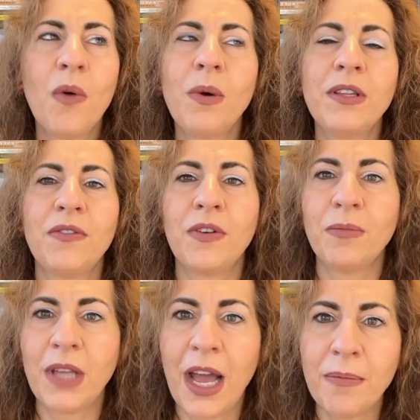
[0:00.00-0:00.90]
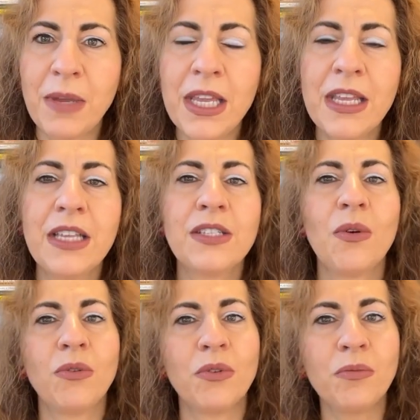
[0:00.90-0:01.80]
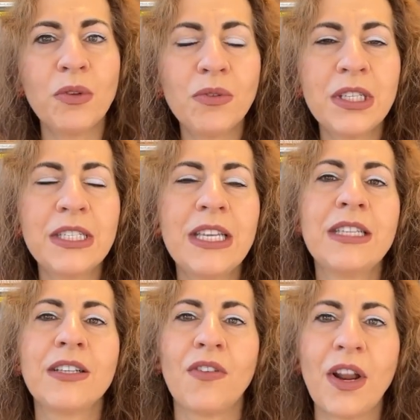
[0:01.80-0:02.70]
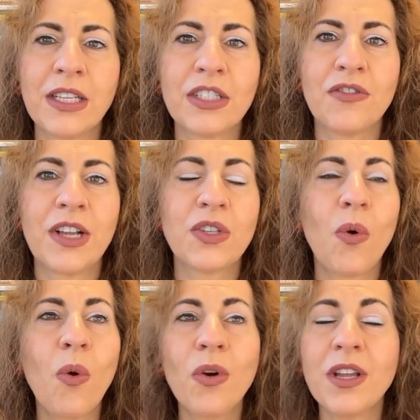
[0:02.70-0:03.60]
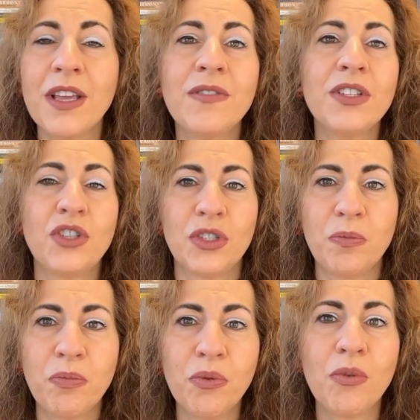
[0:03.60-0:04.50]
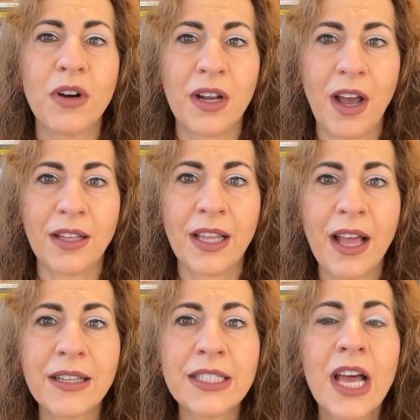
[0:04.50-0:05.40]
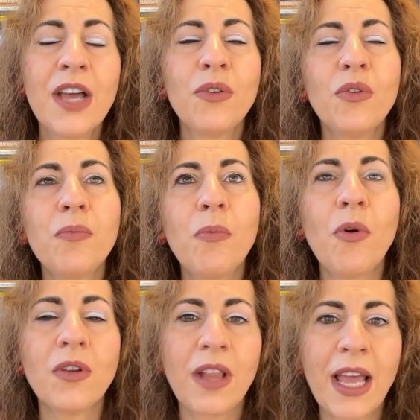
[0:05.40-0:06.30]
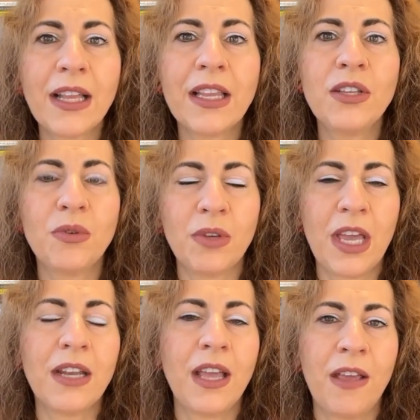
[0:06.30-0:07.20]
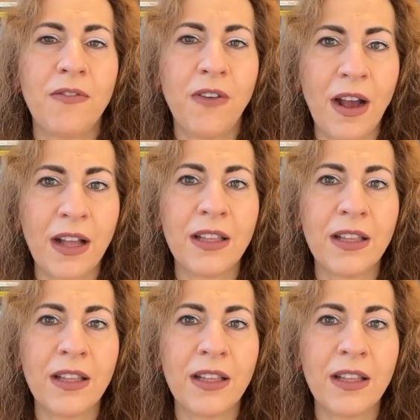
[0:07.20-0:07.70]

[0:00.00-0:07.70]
whether from diabetes, autoimmune disease, chronic stress, or even just poor gut health, you're more likely to get a fungal